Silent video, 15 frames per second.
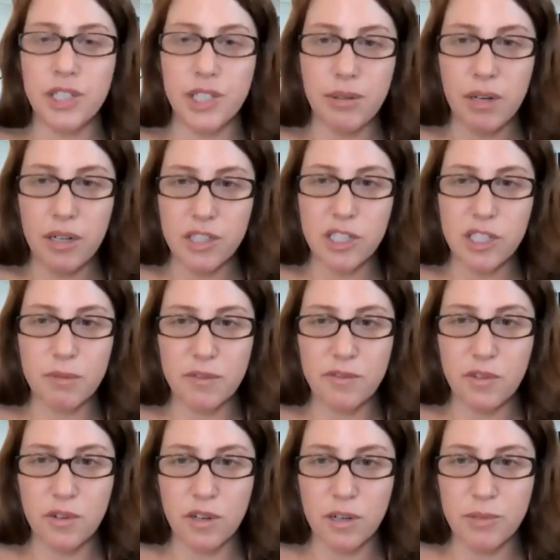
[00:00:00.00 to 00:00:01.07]
you also
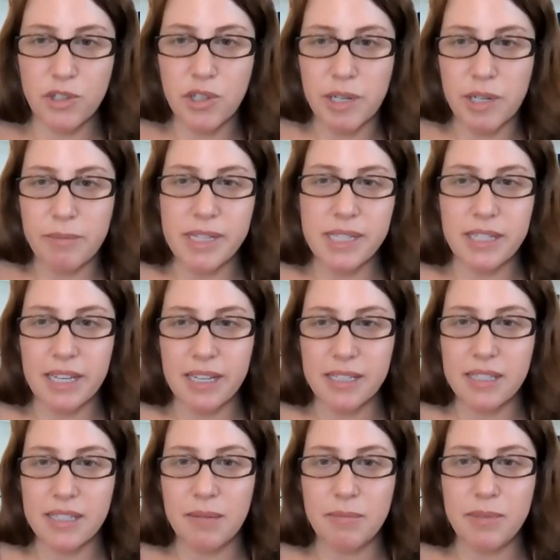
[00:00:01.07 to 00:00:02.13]
perform treatments like
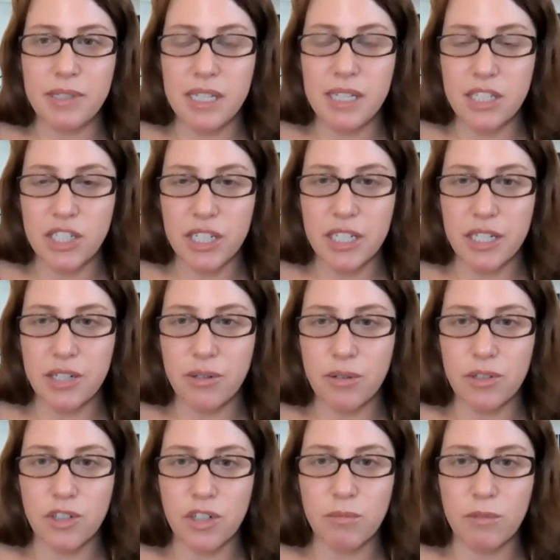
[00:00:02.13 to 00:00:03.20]
subcision or
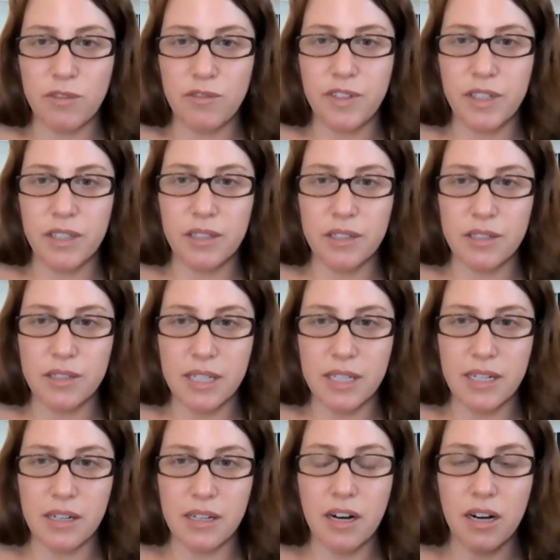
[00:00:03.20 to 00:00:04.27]
dermal fillers
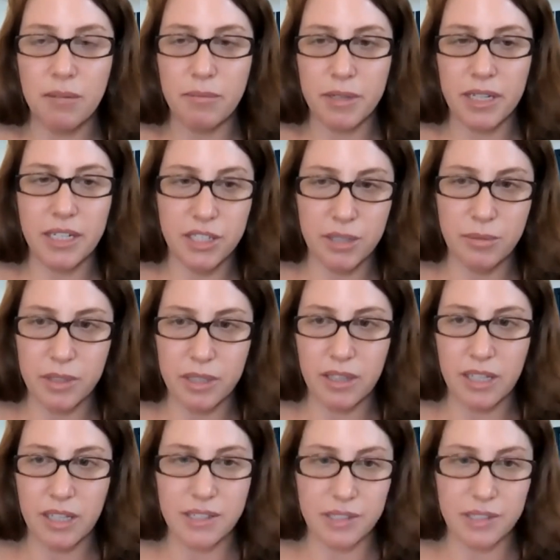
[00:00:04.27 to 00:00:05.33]
in combination with
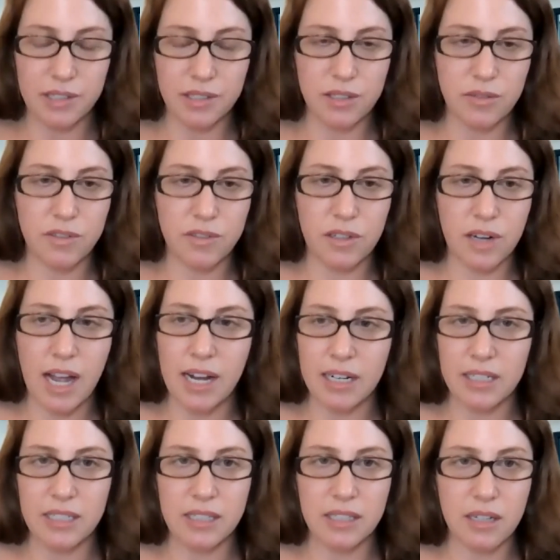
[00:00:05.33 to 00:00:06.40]
lasers for
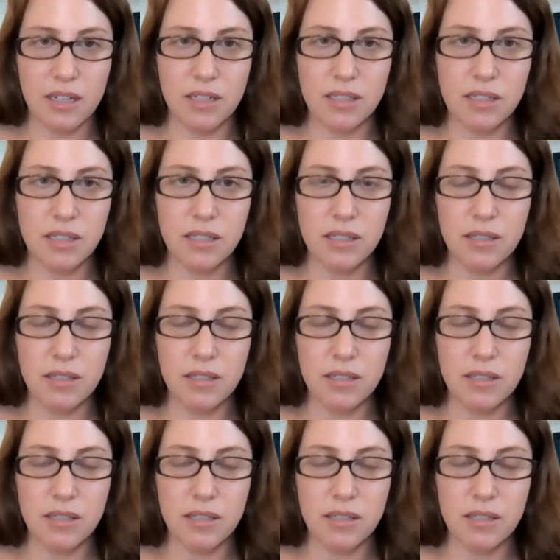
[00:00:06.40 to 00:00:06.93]
acne scars?